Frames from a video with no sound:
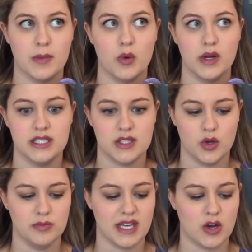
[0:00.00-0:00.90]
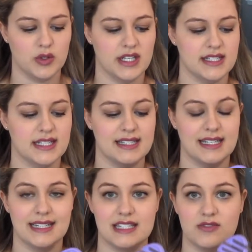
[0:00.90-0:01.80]
but what sold me on this is
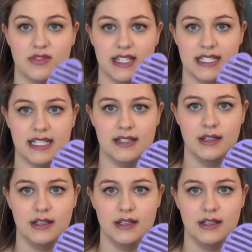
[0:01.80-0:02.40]
that it's vented.